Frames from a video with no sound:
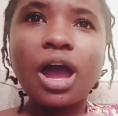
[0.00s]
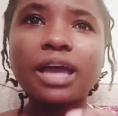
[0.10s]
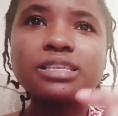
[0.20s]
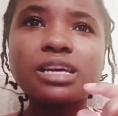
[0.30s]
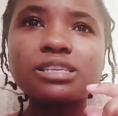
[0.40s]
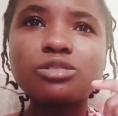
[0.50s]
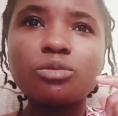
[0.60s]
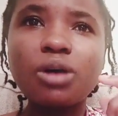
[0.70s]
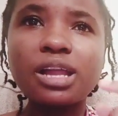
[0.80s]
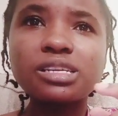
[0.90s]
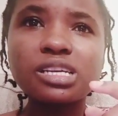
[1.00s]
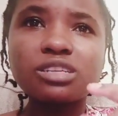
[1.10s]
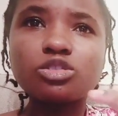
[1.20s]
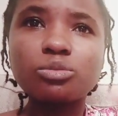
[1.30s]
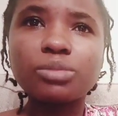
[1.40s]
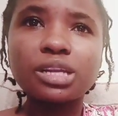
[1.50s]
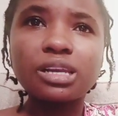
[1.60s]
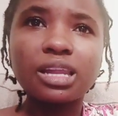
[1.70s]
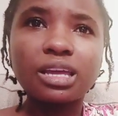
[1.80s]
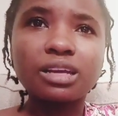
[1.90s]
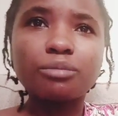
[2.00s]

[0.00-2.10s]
I just wanted to be like,